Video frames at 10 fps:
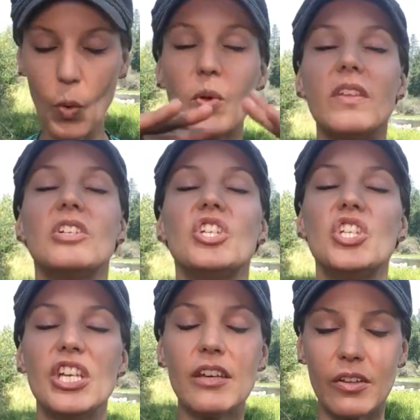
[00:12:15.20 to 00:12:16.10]
with a
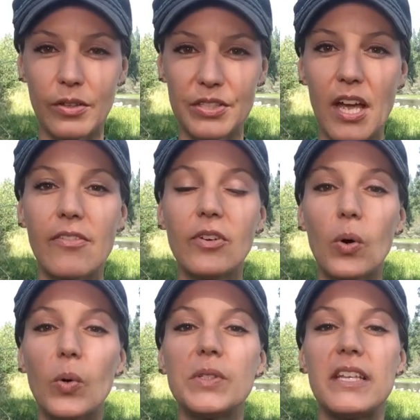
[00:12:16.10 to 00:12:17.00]
shield of
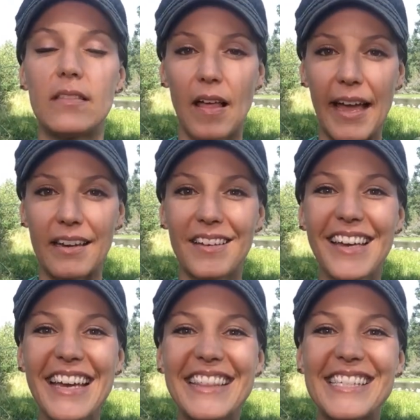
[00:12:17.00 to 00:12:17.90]
golden light.
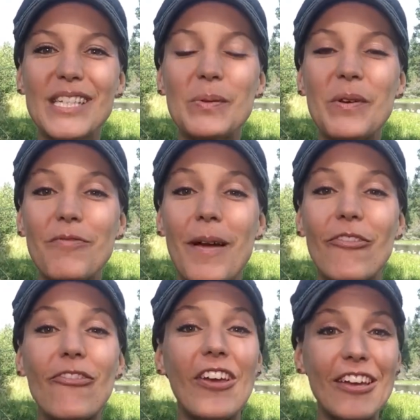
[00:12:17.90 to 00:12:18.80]
This is one of my
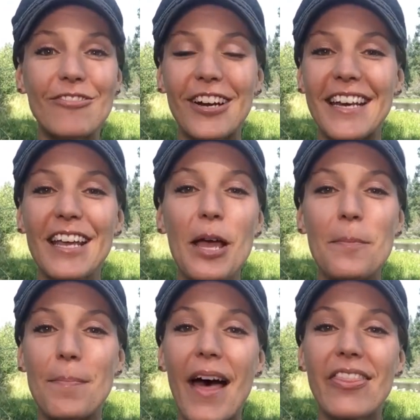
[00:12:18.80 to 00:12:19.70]
favorite
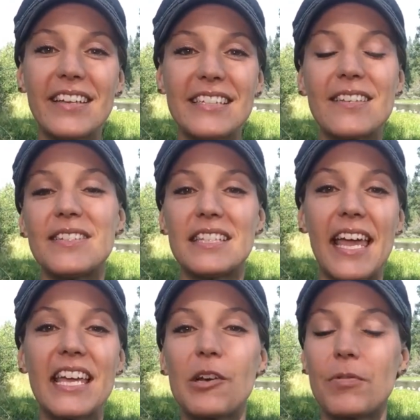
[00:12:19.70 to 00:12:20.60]
methods of
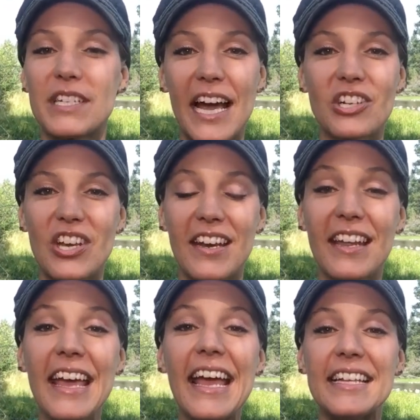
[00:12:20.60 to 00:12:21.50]
psychic protection.
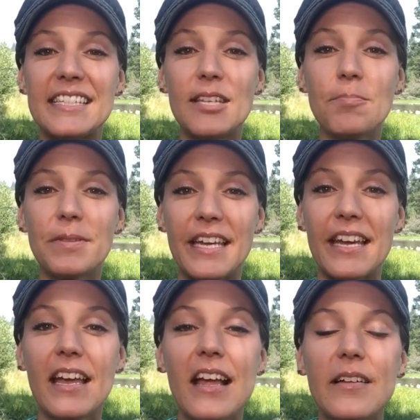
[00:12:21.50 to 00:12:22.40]
It's
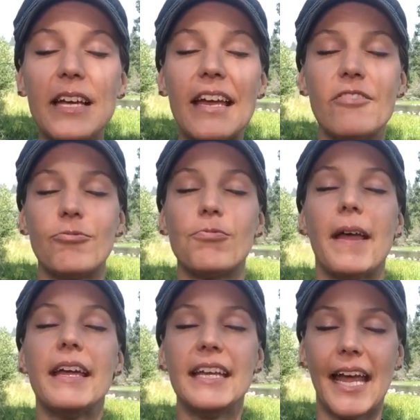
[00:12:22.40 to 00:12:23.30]
simply
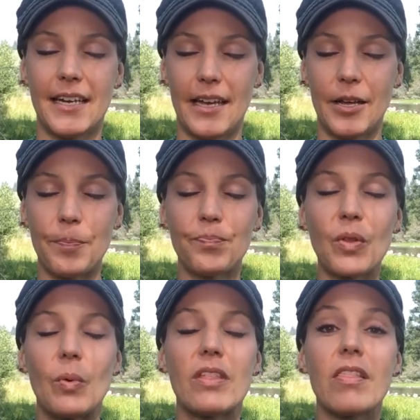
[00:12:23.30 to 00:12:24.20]
radiating
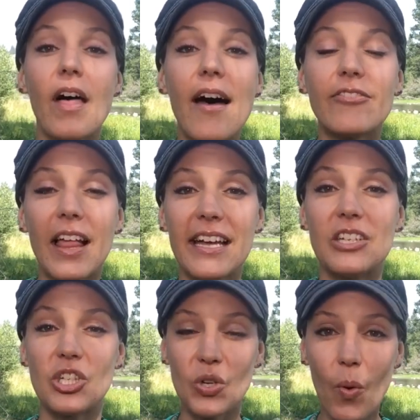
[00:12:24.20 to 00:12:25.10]
with love, light,
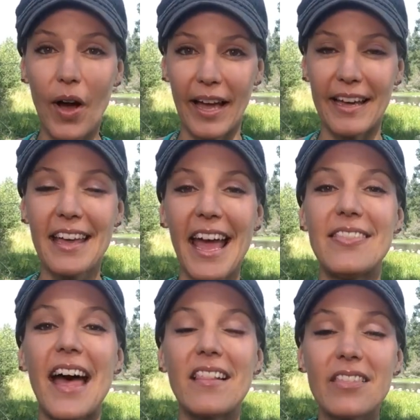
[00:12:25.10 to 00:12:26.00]
and joy.
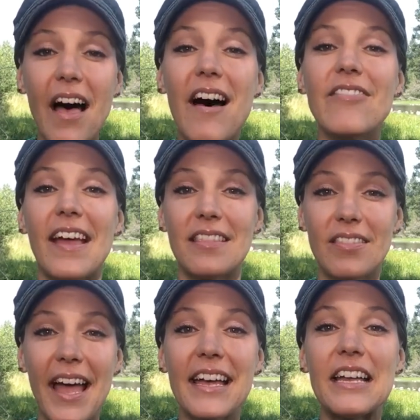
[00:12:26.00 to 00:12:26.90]
And that love
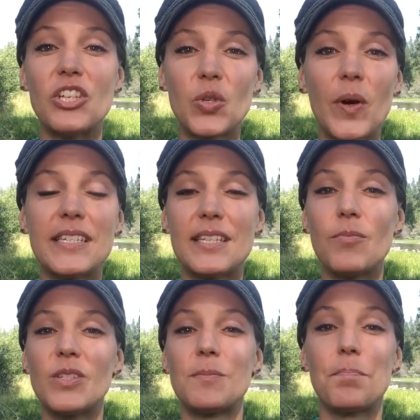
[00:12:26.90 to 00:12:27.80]
and light and joy is the
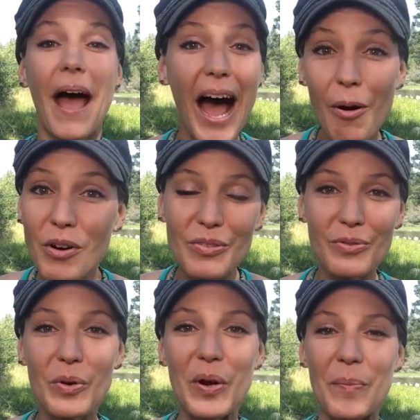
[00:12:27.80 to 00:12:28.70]
most powerful
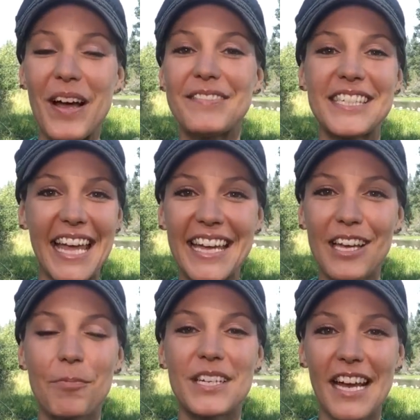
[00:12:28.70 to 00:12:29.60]
form of
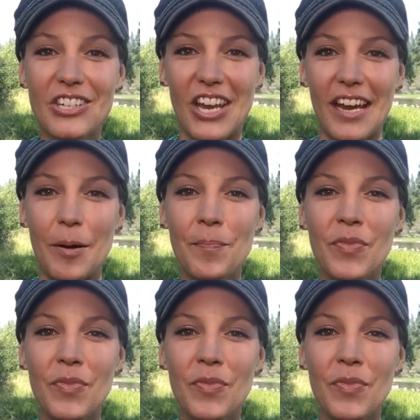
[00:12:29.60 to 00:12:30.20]
psychic protection.